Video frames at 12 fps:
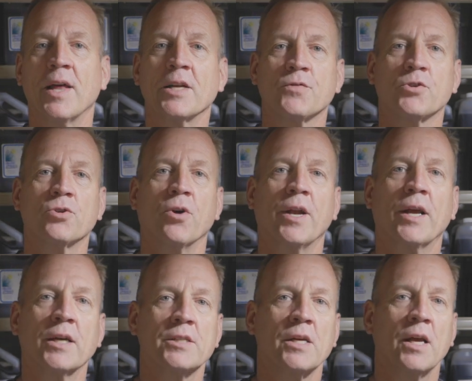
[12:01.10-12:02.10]
Thanks for
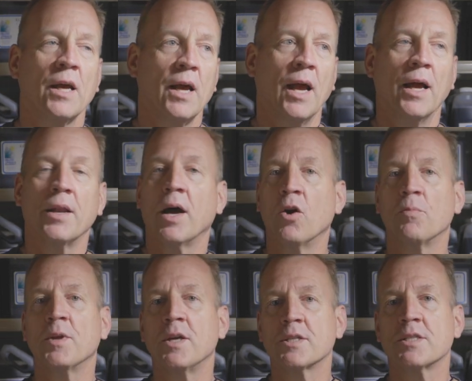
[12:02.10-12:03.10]
joining us. And I
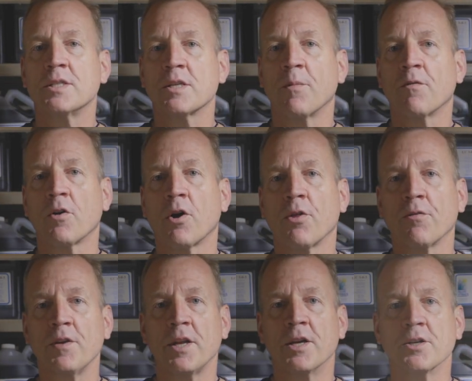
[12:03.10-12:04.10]
hope that you see some of our other
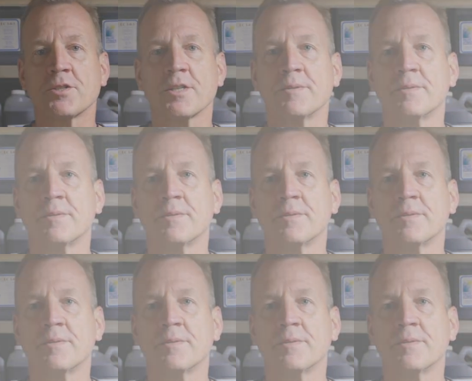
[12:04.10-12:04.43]
videos.